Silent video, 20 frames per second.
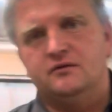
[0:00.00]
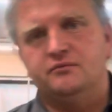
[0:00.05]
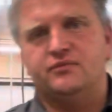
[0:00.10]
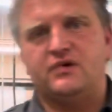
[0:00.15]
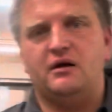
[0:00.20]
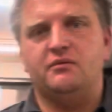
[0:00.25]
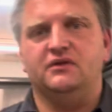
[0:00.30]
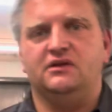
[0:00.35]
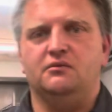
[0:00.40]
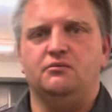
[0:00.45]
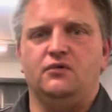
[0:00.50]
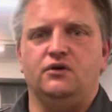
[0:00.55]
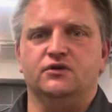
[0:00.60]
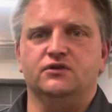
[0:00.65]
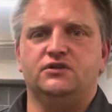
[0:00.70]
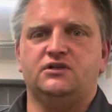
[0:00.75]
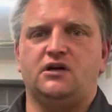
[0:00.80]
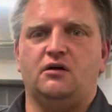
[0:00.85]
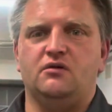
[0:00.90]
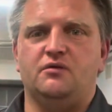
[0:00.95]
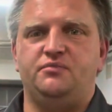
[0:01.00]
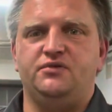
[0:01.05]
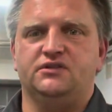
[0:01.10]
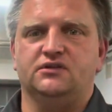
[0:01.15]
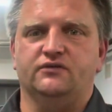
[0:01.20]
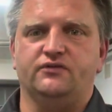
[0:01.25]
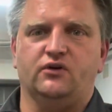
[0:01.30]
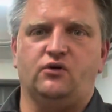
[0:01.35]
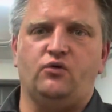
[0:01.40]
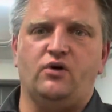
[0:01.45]
Probably the most common piece
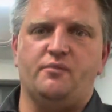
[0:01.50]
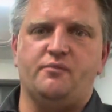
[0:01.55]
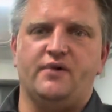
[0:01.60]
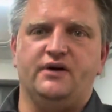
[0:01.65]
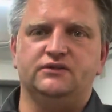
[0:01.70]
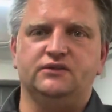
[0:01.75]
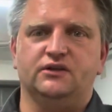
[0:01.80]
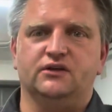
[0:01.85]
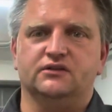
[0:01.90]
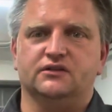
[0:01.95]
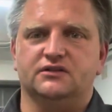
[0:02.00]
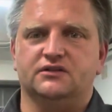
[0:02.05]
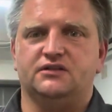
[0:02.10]
of equipment you're gonna